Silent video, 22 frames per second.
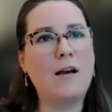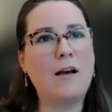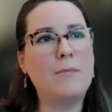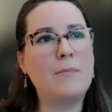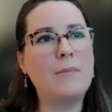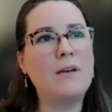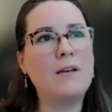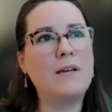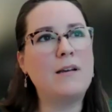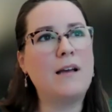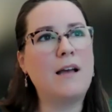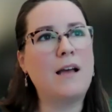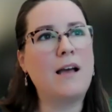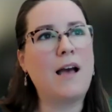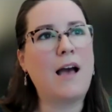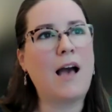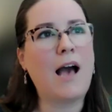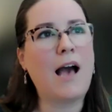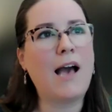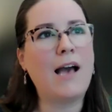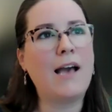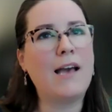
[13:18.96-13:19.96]
Um,
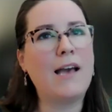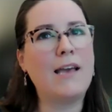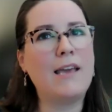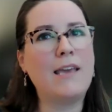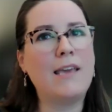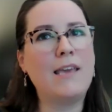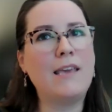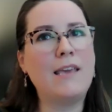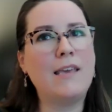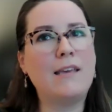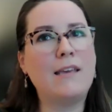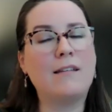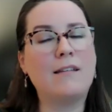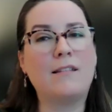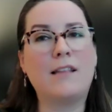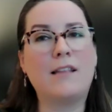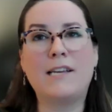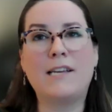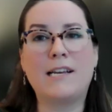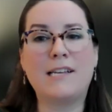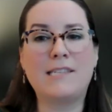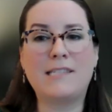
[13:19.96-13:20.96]

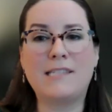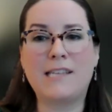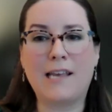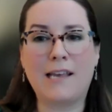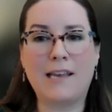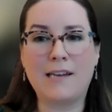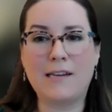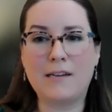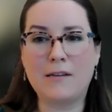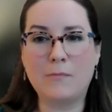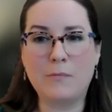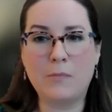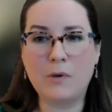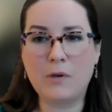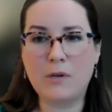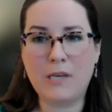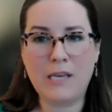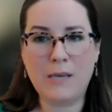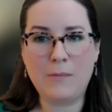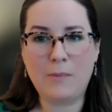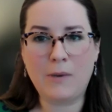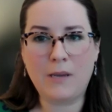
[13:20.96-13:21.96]
like I said,
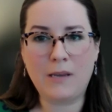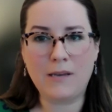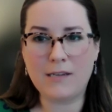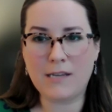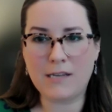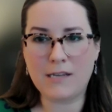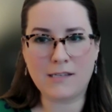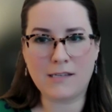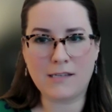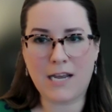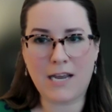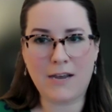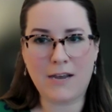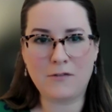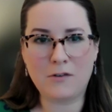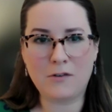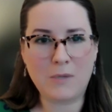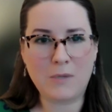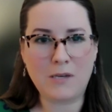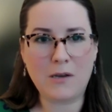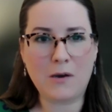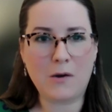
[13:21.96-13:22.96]
bookkeeping doesn't
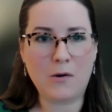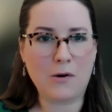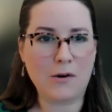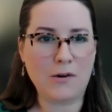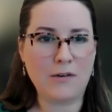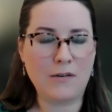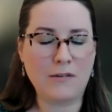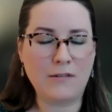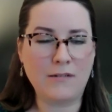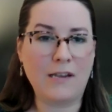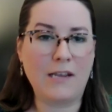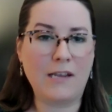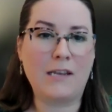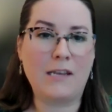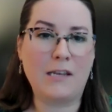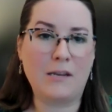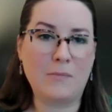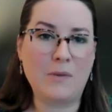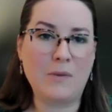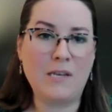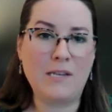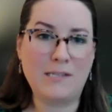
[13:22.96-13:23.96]
have to be hard. It
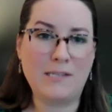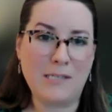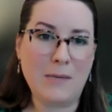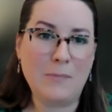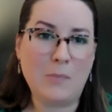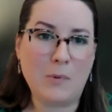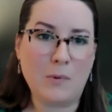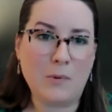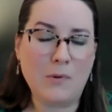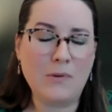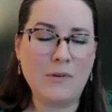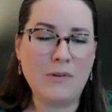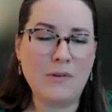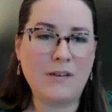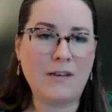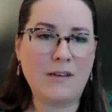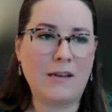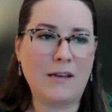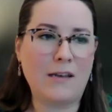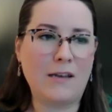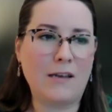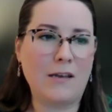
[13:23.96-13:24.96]
can be simple.
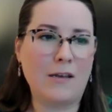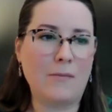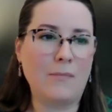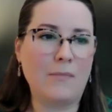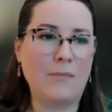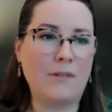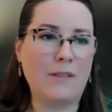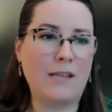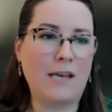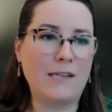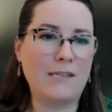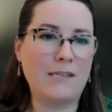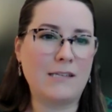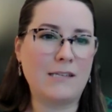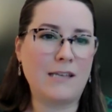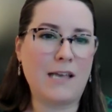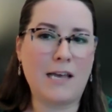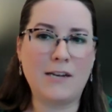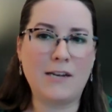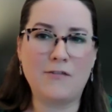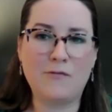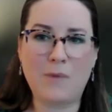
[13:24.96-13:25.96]
That's
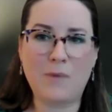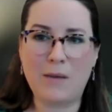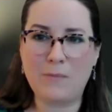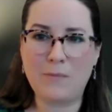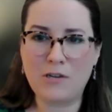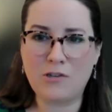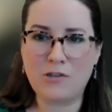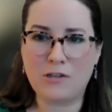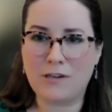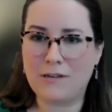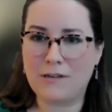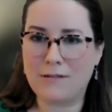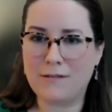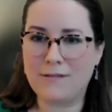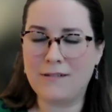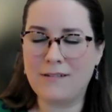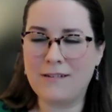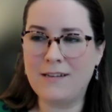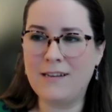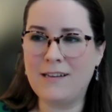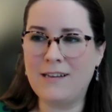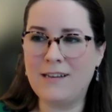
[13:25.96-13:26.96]
kind of my mission.
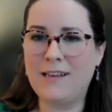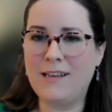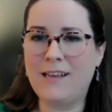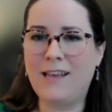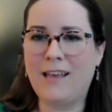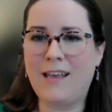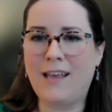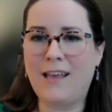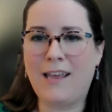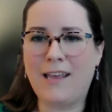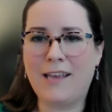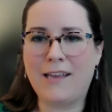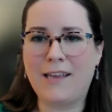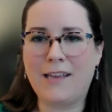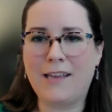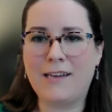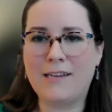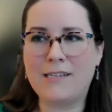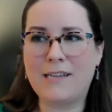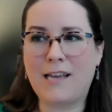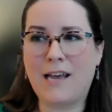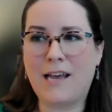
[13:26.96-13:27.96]

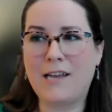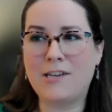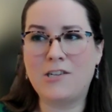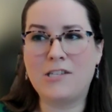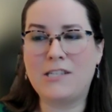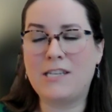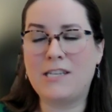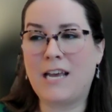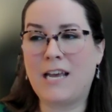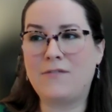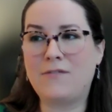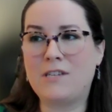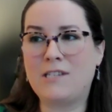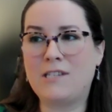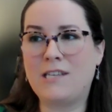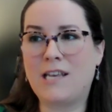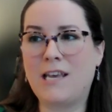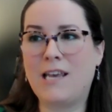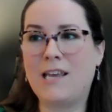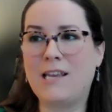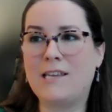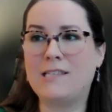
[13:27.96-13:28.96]
And I just have to
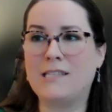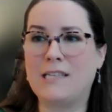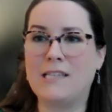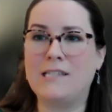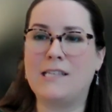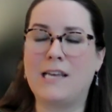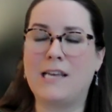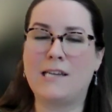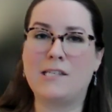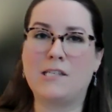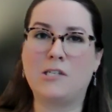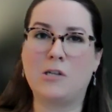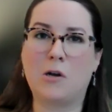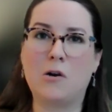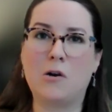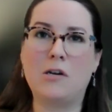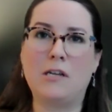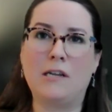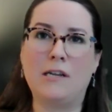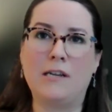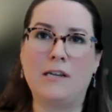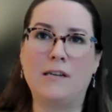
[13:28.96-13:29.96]
say, since I
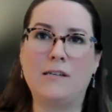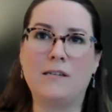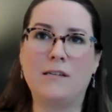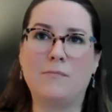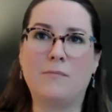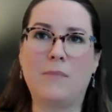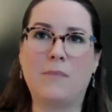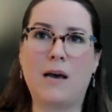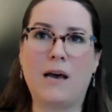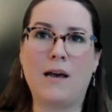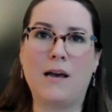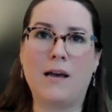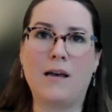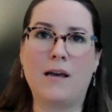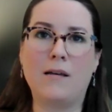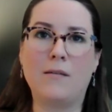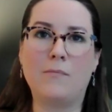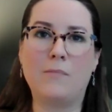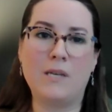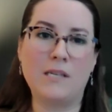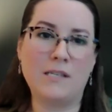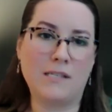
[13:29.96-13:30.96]
started
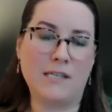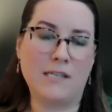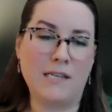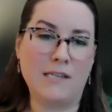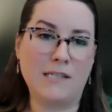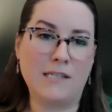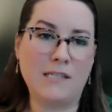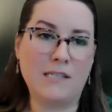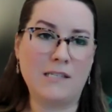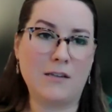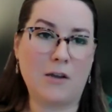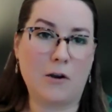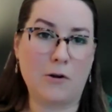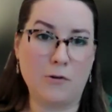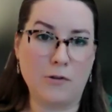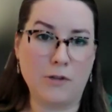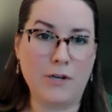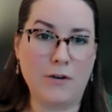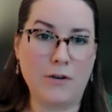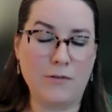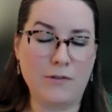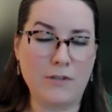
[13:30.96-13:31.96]
my business
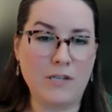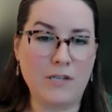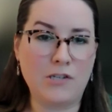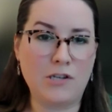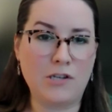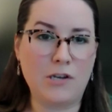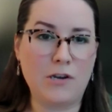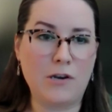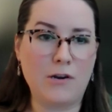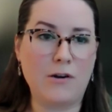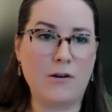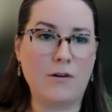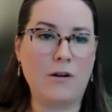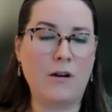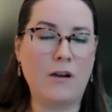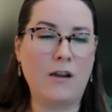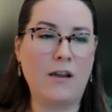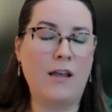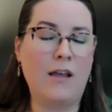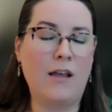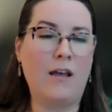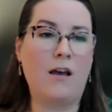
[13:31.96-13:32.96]
earlier this
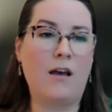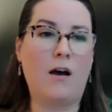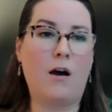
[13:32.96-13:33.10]
year,